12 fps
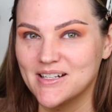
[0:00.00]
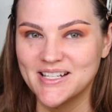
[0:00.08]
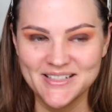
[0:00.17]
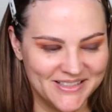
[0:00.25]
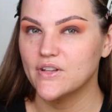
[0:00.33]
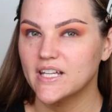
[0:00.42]

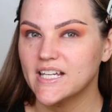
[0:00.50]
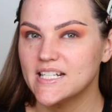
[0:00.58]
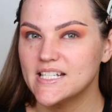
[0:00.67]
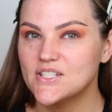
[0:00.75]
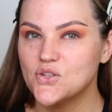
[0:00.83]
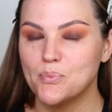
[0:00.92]
I feel like I
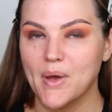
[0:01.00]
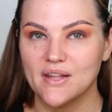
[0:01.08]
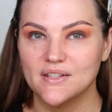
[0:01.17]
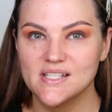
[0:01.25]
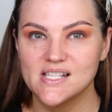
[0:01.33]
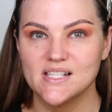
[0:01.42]
need to
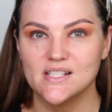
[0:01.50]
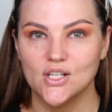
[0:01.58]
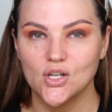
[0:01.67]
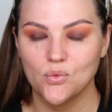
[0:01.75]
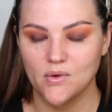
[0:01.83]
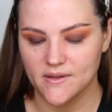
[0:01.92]
balance this
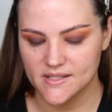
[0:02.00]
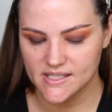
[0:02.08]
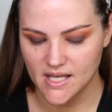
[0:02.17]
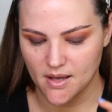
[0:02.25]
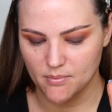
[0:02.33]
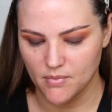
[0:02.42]
look with
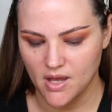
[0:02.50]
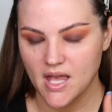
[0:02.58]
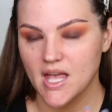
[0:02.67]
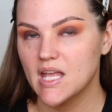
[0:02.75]
some